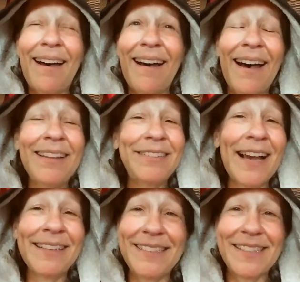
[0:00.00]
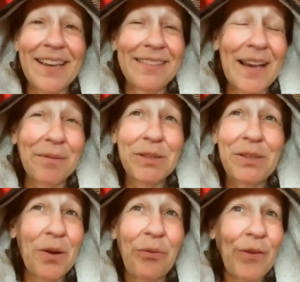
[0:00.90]
I just thought that was
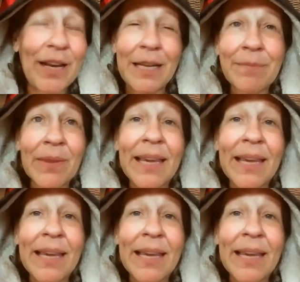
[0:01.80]
so funny.